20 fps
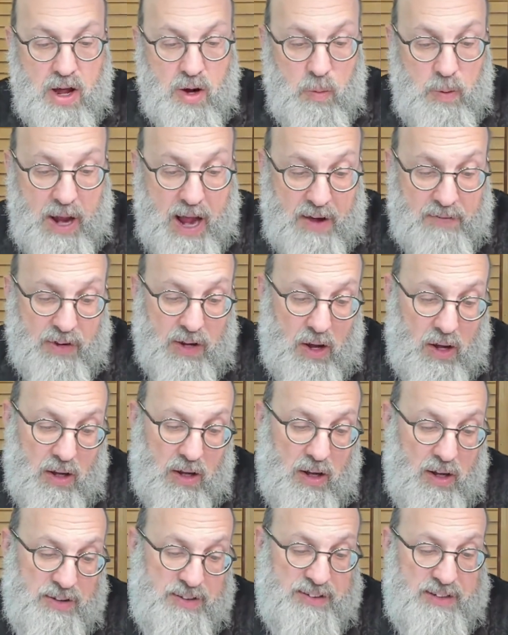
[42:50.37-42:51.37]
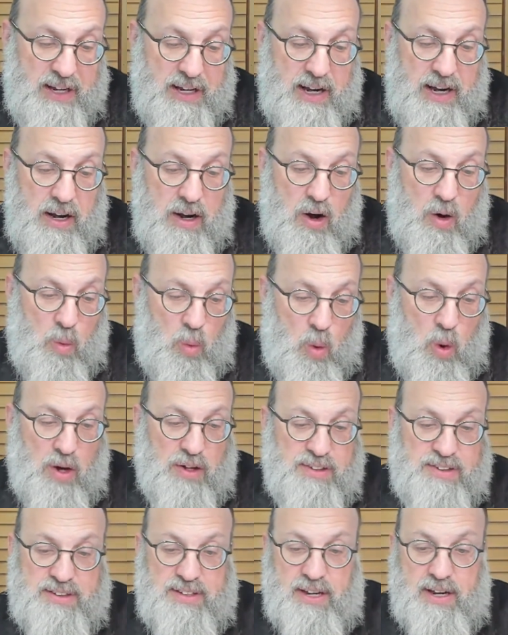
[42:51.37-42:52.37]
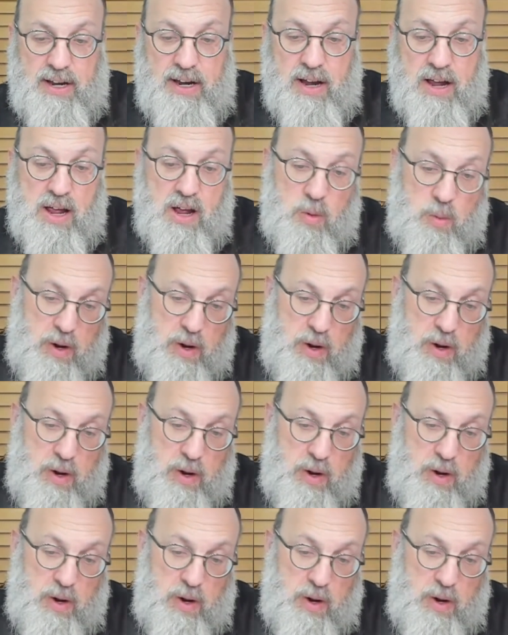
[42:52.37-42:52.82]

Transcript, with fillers: We have a, a, city, a walled city.